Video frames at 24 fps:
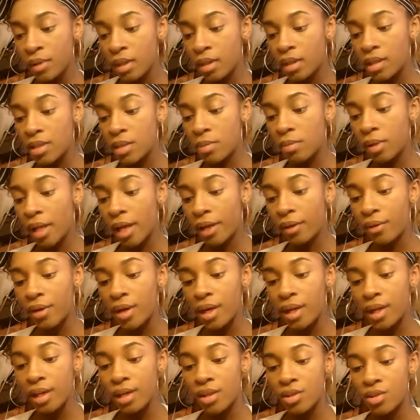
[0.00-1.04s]
this Black
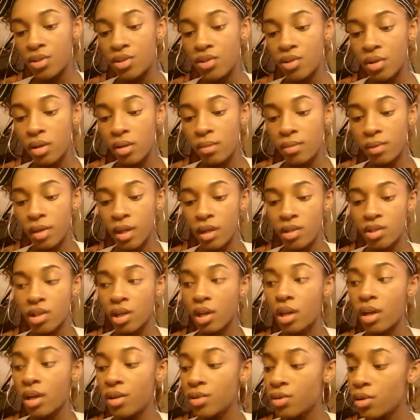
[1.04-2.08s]
Radiance True Complexion
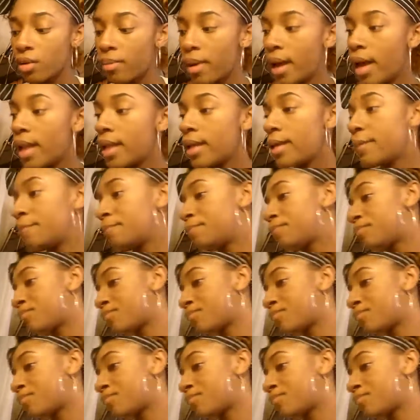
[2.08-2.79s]
Contour Palette.